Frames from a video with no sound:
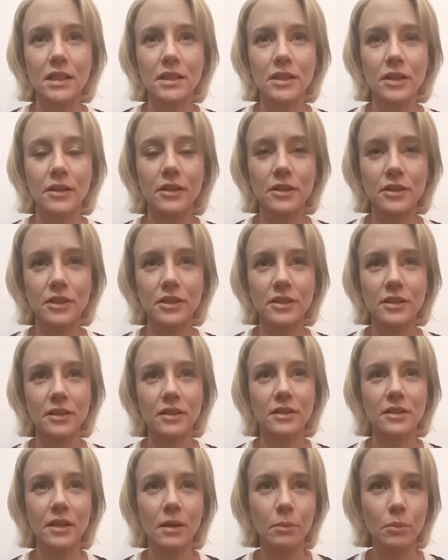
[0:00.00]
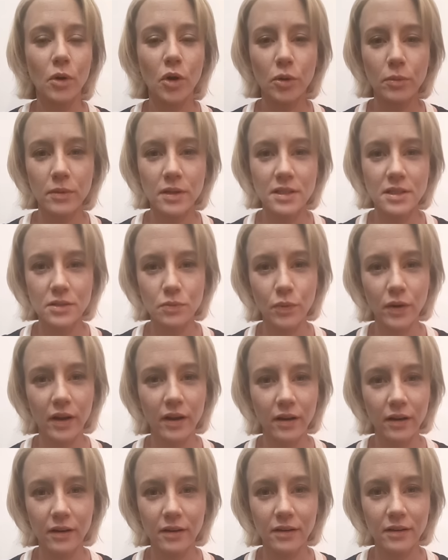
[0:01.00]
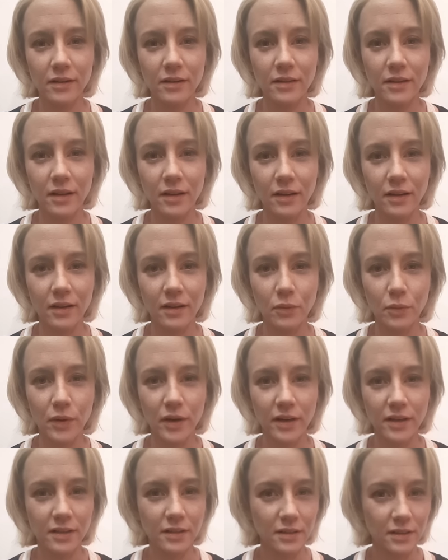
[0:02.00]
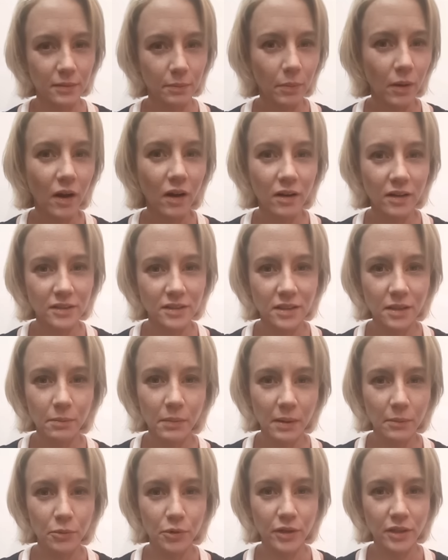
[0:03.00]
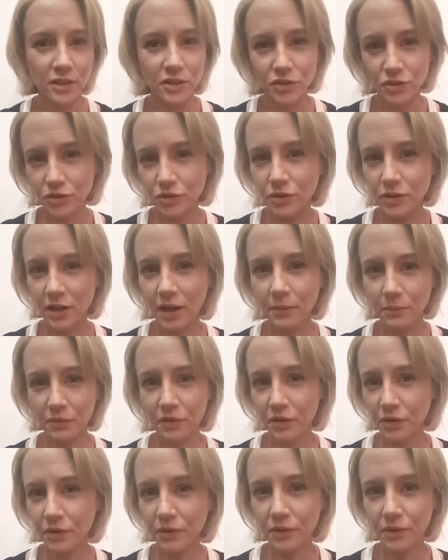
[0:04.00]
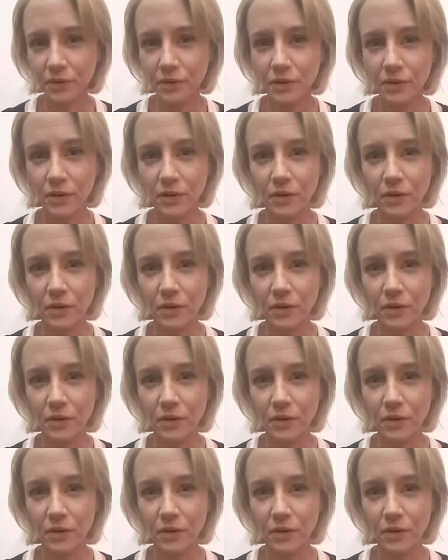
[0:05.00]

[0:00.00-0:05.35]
so there's some moments where the past, the memories do come through,